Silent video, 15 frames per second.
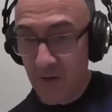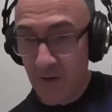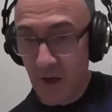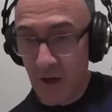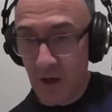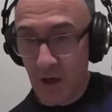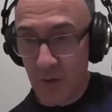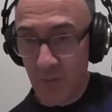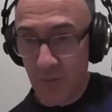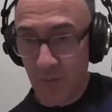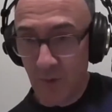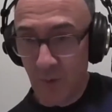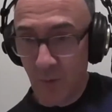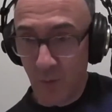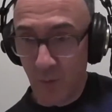
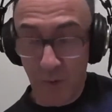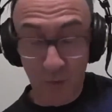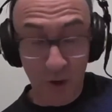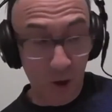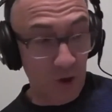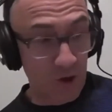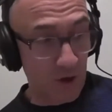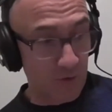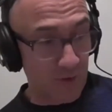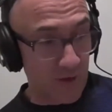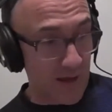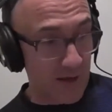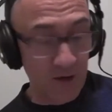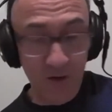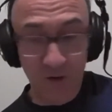when we look at the
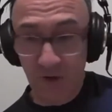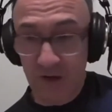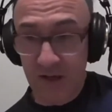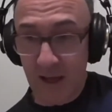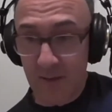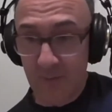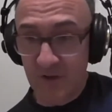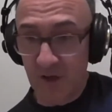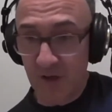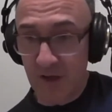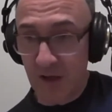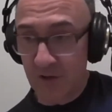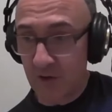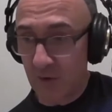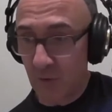end of the games at the
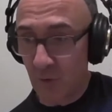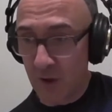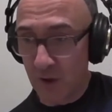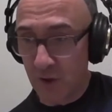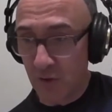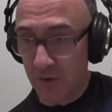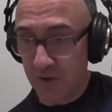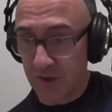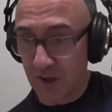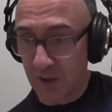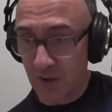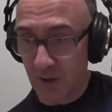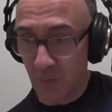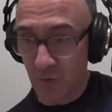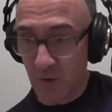end of the week, you'll see
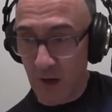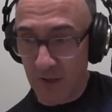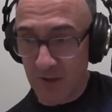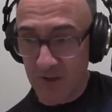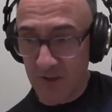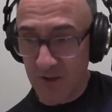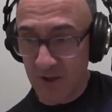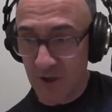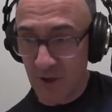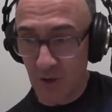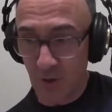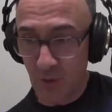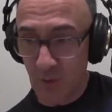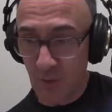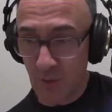them rise
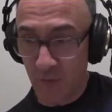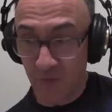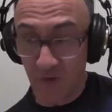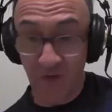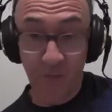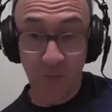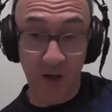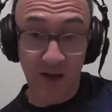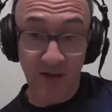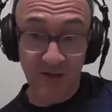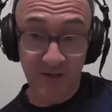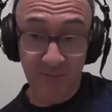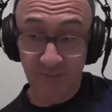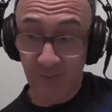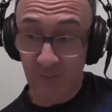to 5th
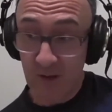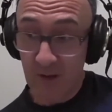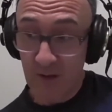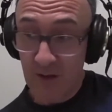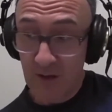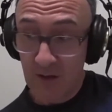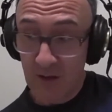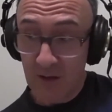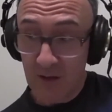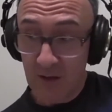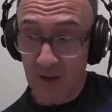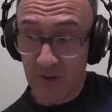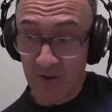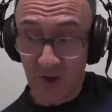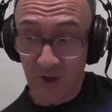place,
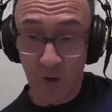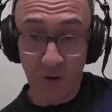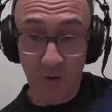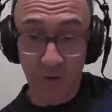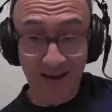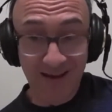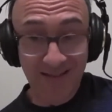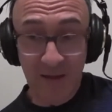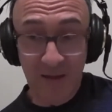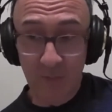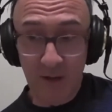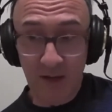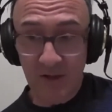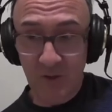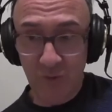and so they're in the
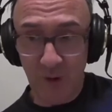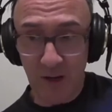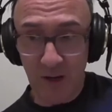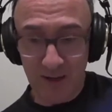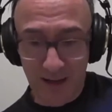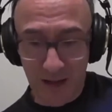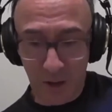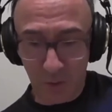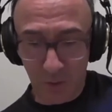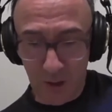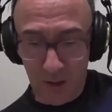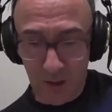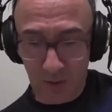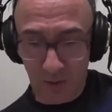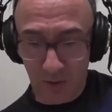mix right now,
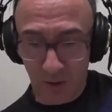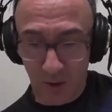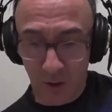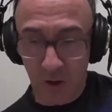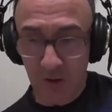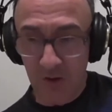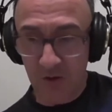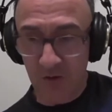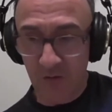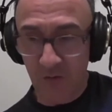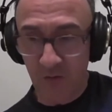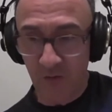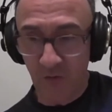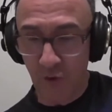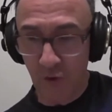in the hunt
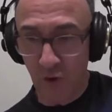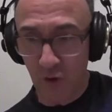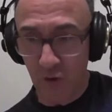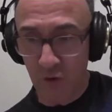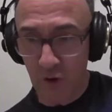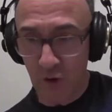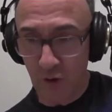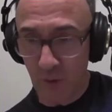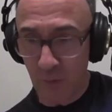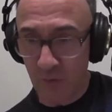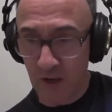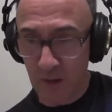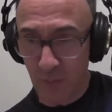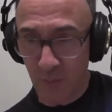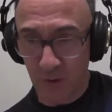for the
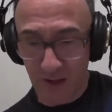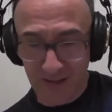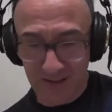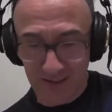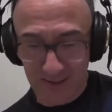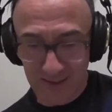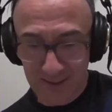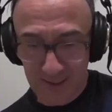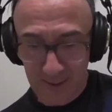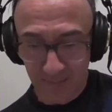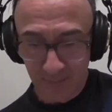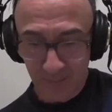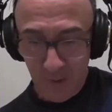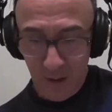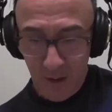European places.
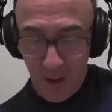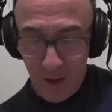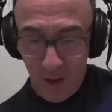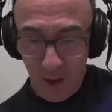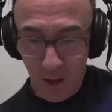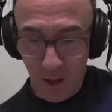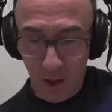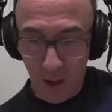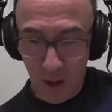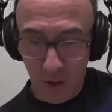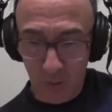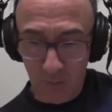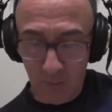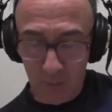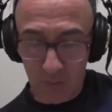
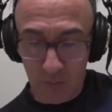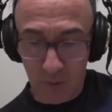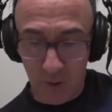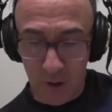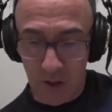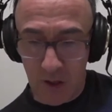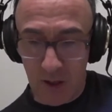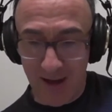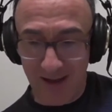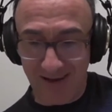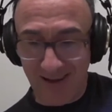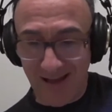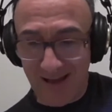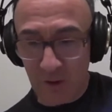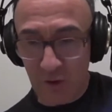I
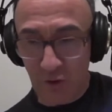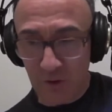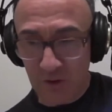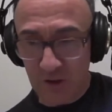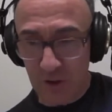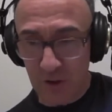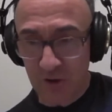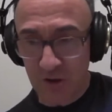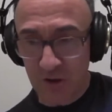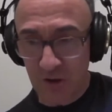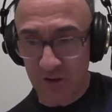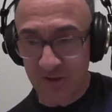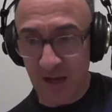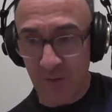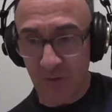like also
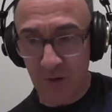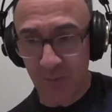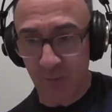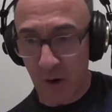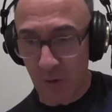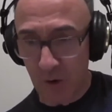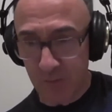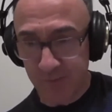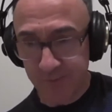Jared Bowen.